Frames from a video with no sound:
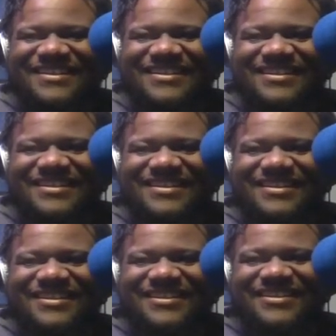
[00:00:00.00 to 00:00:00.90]

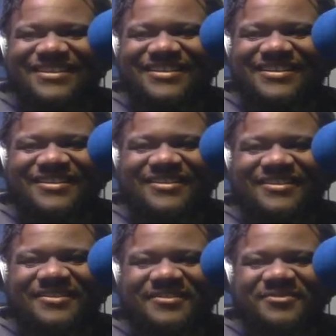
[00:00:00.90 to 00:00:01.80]

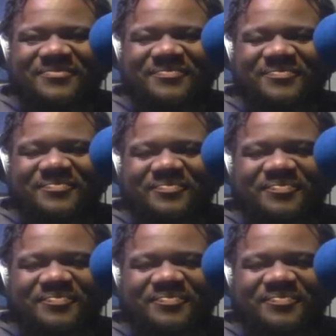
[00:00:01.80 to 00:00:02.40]
[no speech]